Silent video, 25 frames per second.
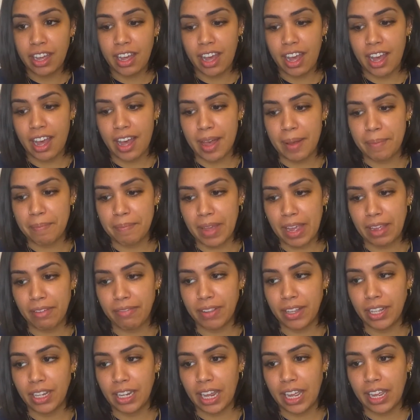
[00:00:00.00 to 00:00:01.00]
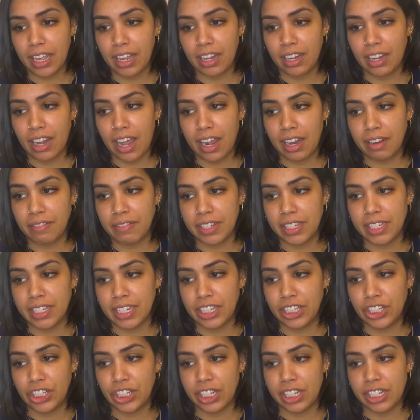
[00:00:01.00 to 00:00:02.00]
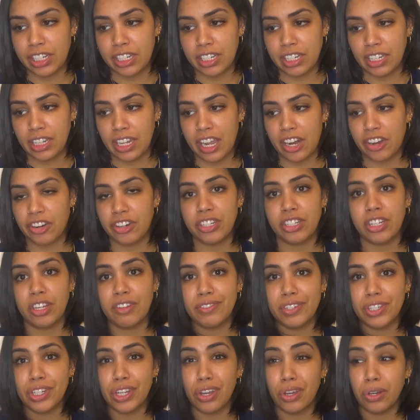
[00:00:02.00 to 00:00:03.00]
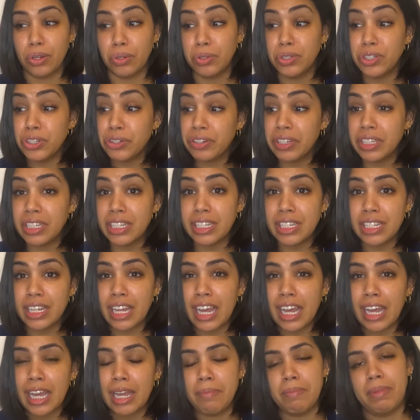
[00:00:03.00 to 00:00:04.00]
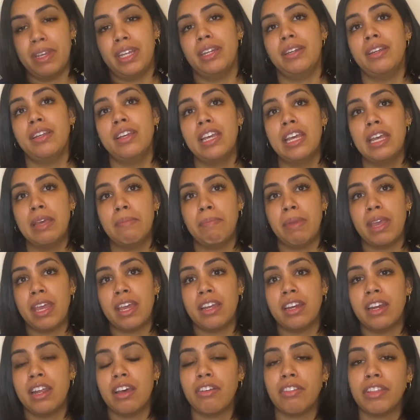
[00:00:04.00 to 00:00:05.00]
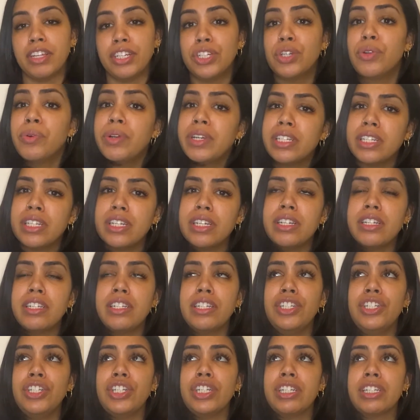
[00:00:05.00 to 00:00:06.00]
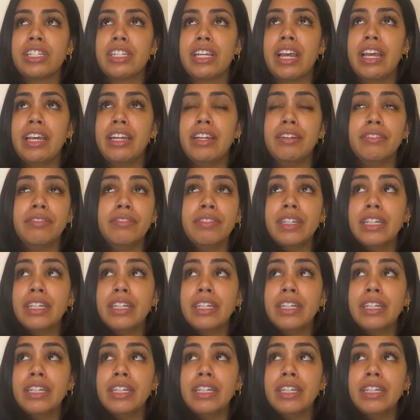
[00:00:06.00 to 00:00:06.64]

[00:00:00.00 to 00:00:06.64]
I feel like a lot of us can just let ourselves go during this time and make unhealthy choices and just kind of